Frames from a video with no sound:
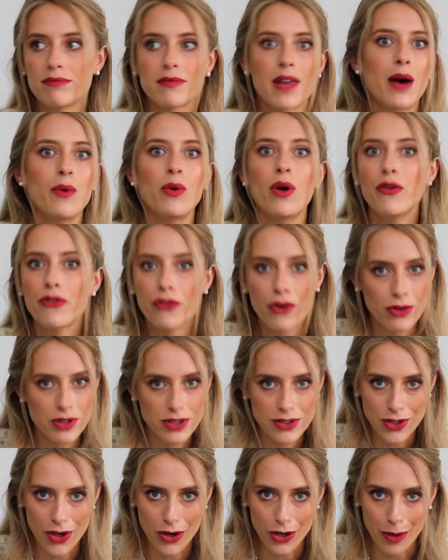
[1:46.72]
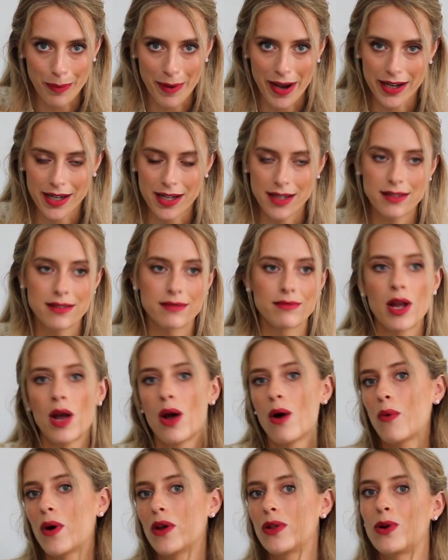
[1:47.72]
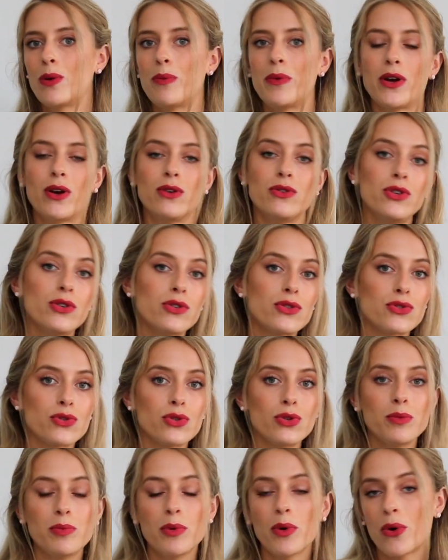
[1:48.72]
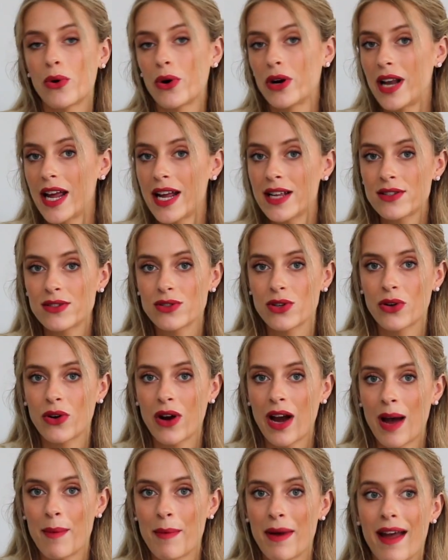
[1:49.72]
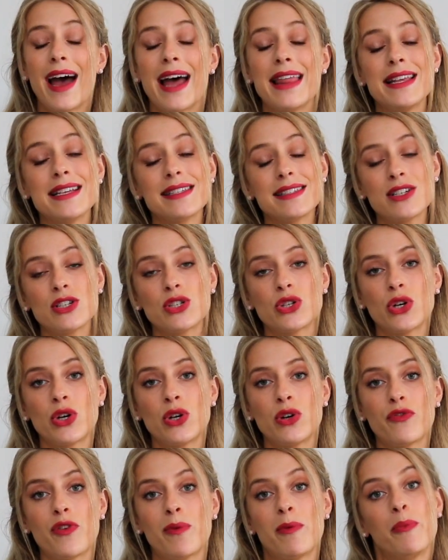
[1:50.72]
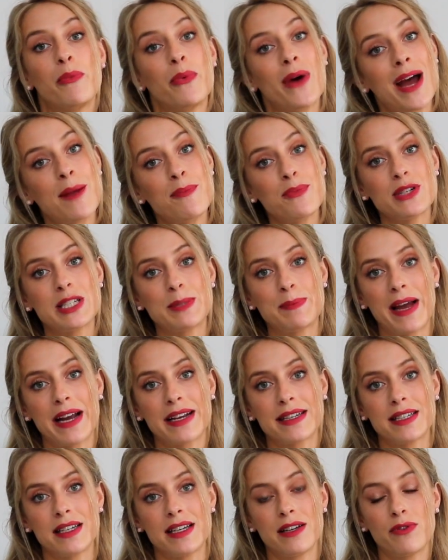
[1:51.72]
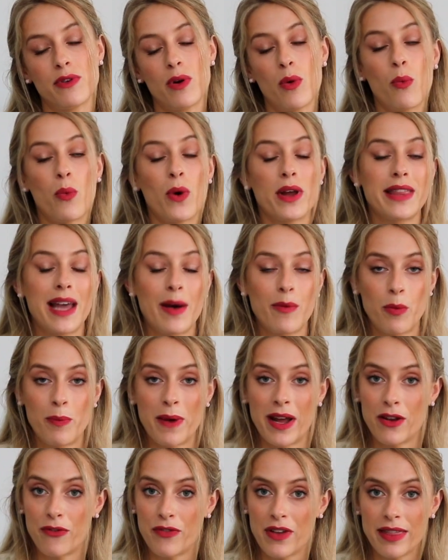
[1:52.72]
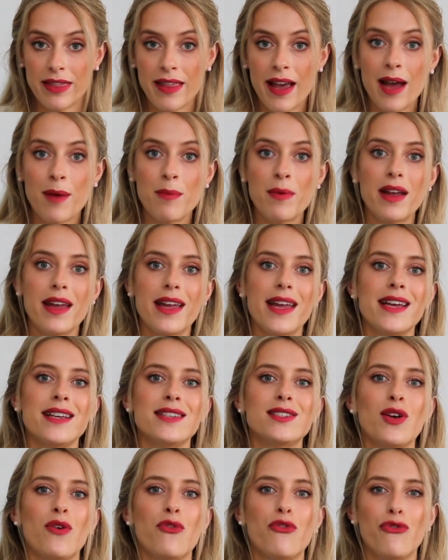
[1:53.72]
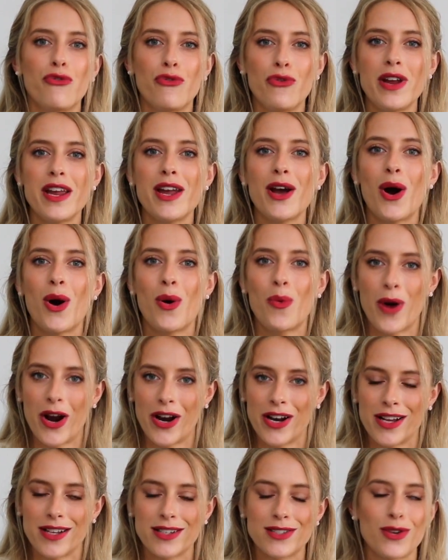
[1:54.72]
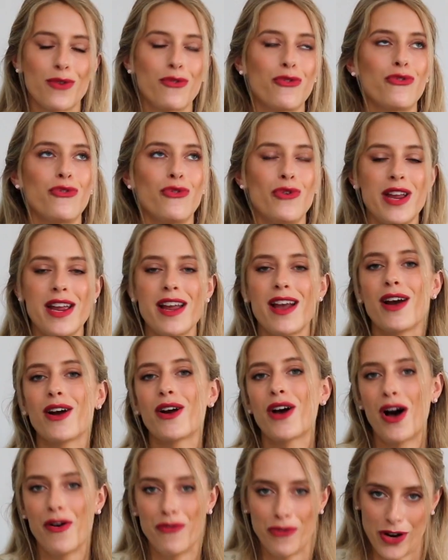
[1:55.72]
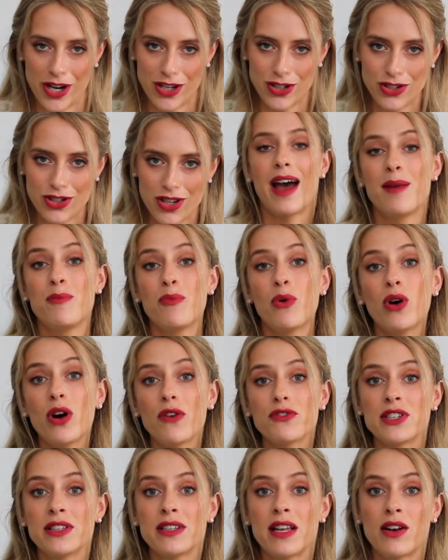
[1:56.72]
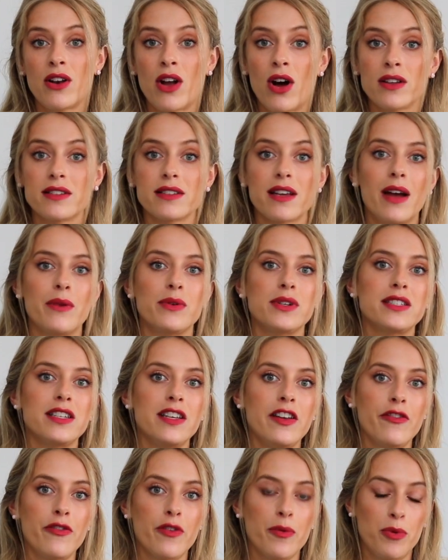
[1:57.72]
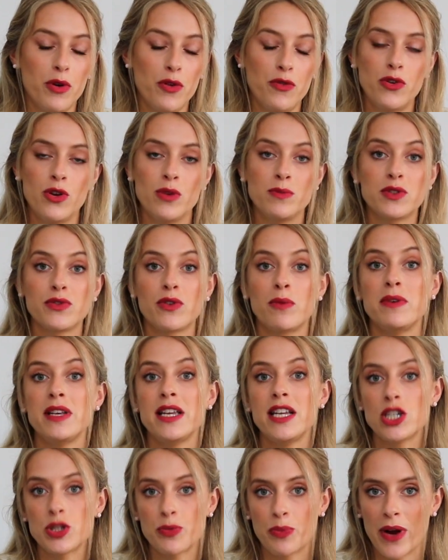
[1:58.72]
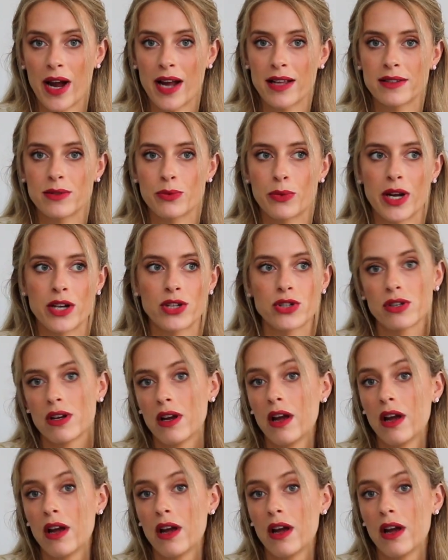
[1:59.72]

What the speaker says: I will of course talk about it, whether it be on YouTube or on Instagram, and this in turn, from a brand perspective, what that will benefit them is free awareness, free coverage. And more often than not, I receive perfumes from niche brands which,